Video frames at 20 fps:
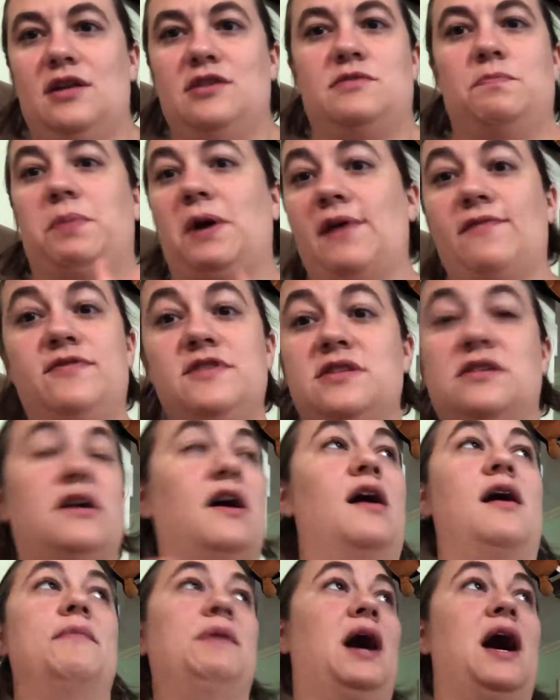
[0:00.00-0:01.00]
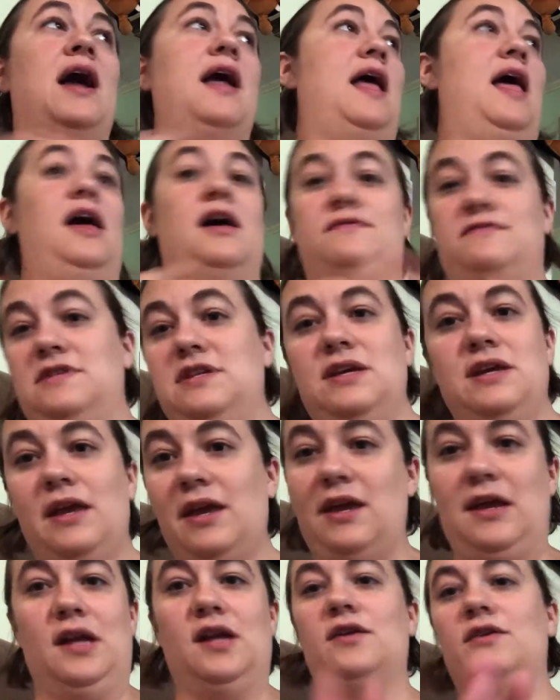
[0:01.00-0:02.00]
It's breakfast time. I have to
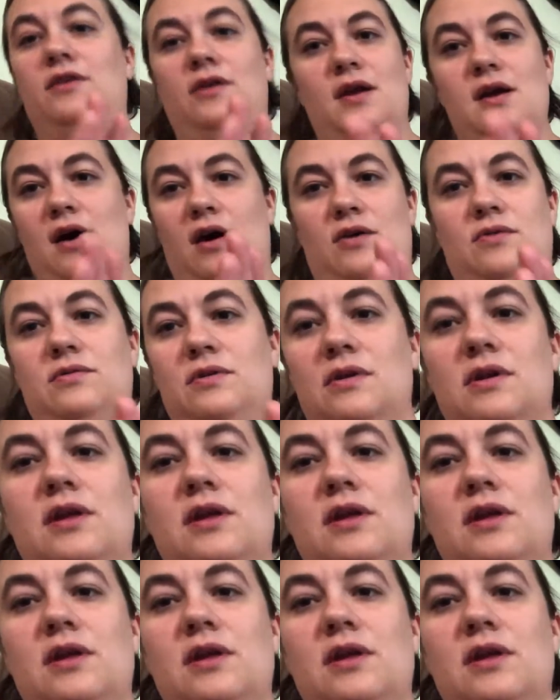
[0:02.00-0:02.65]
eat. No.